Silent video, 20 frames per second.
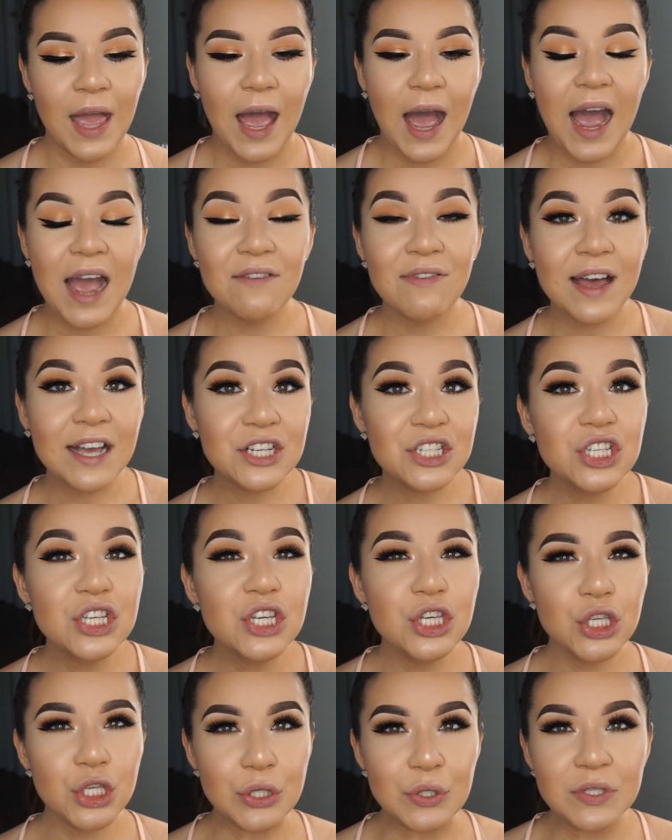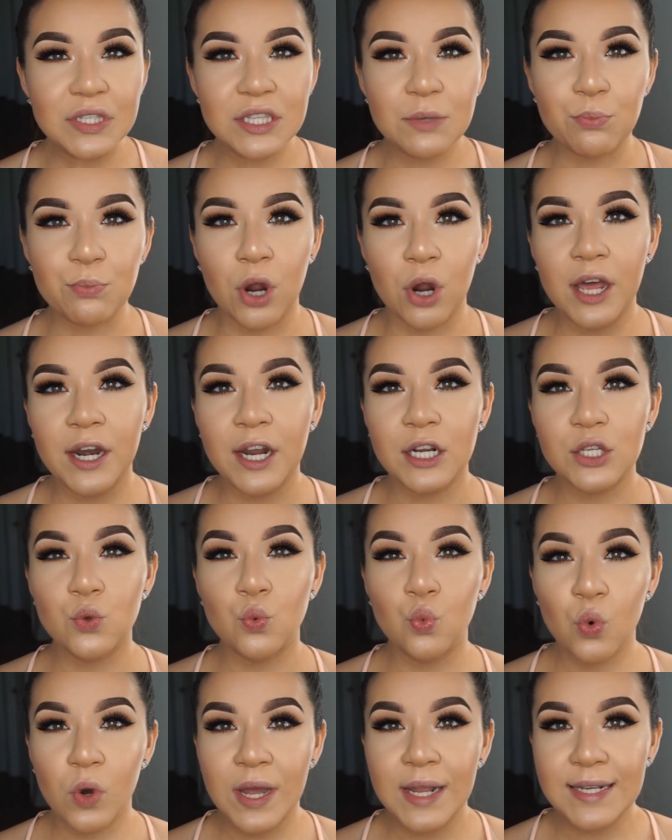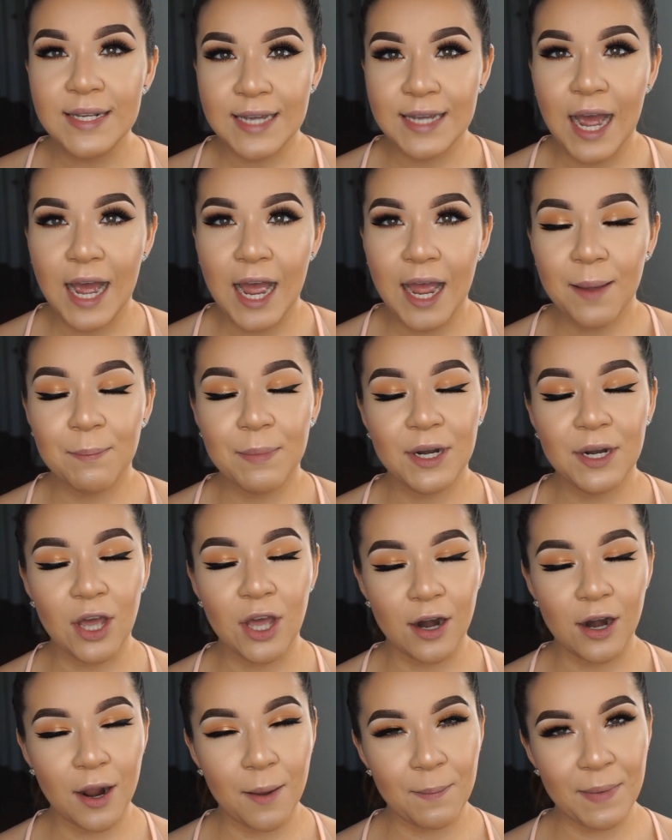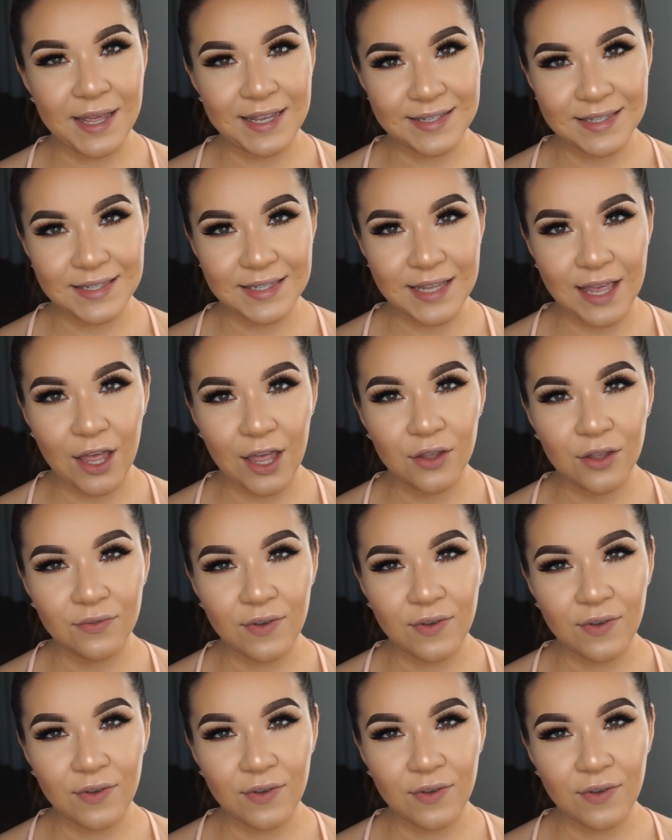I've actually used the product one time, but not on myself.